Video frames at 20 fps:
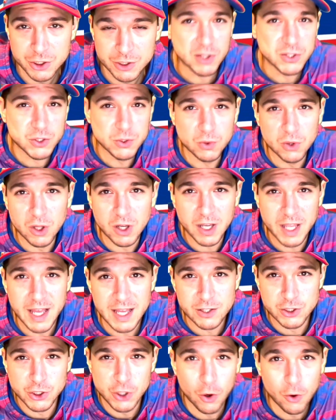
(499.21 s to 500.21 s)
Plus, you look
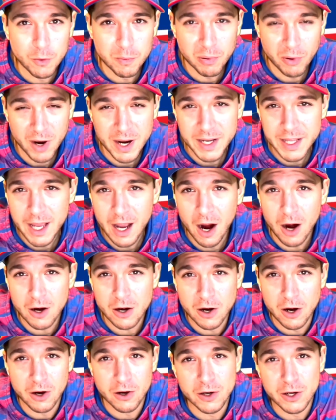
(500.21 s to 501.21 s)
at Joe Brady, our
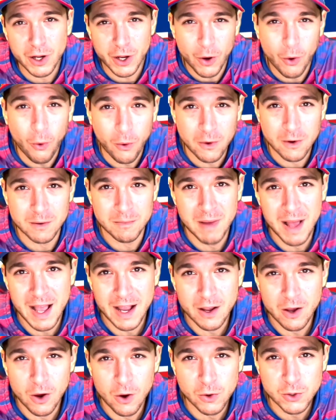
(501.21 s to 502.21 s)
current
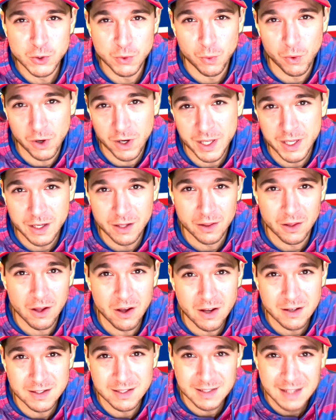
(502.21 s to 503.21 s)
quarterback coach, working
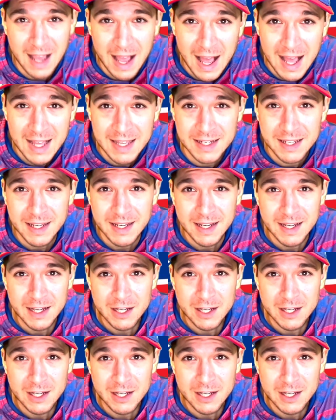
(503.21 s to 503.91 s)
alongside